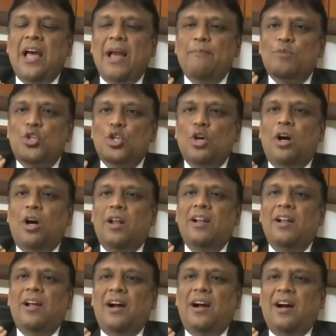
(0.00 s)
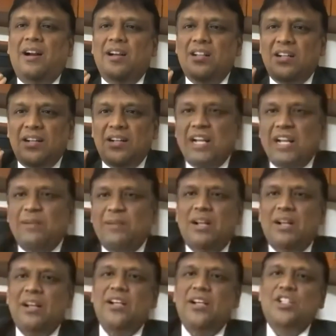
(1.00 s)
I'm sure under the
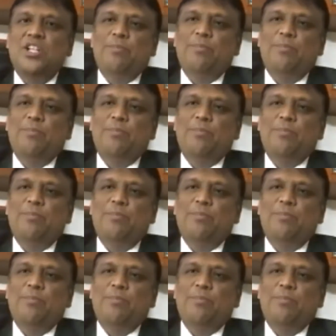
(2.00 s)
dynamic leadership